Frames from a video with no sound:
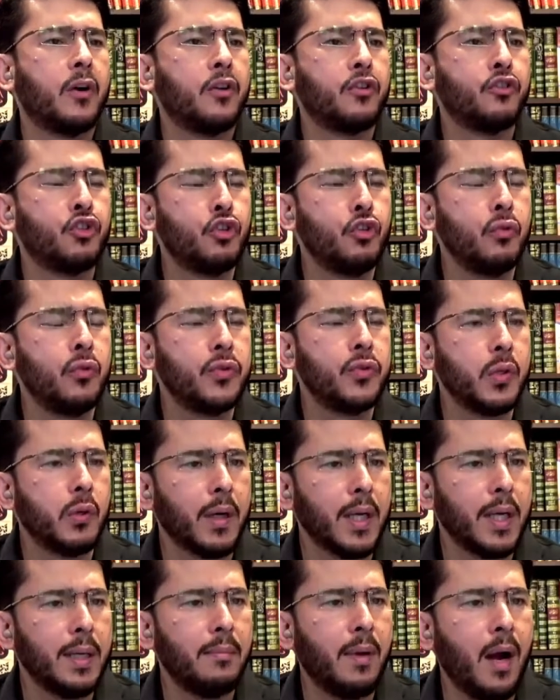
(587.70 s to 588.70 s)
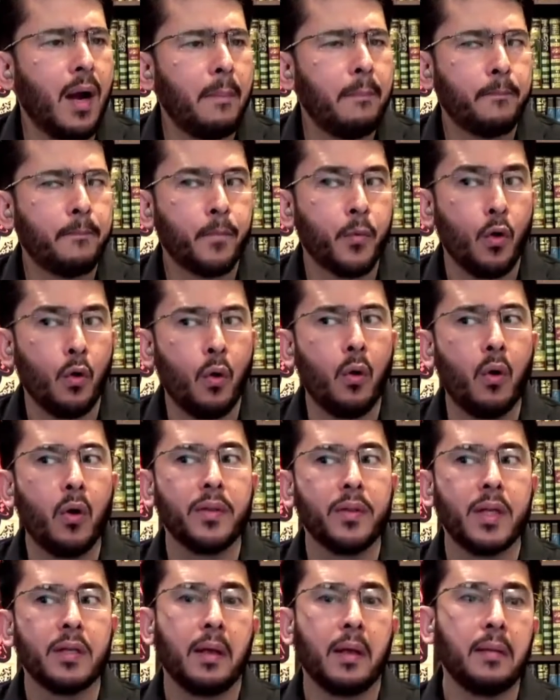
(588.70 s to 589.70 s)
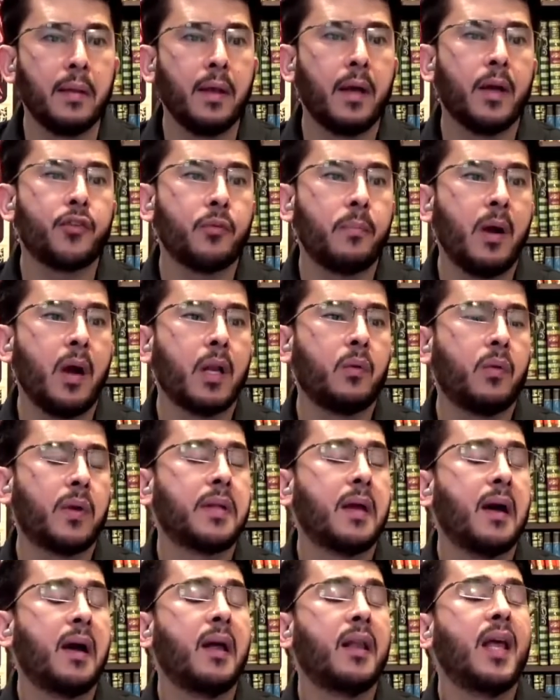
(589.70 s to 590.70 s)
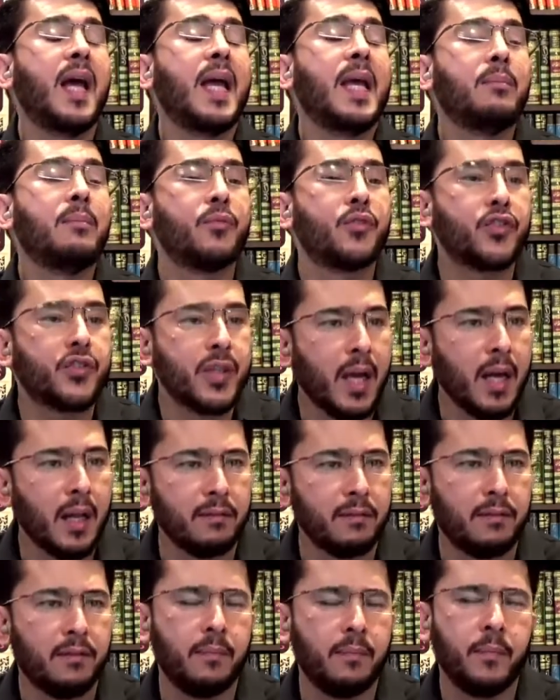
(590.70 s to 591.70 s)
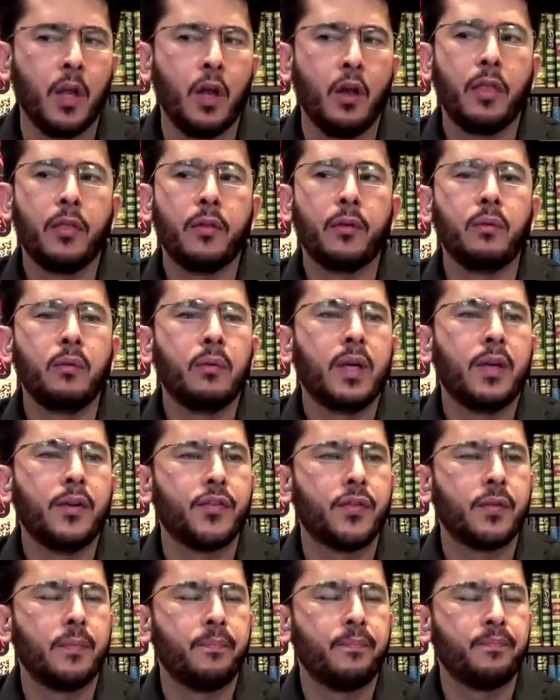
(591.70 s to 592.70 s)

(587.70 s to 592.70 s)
choose your imam, or that Allah subhanahu wa ta'ala himself, through his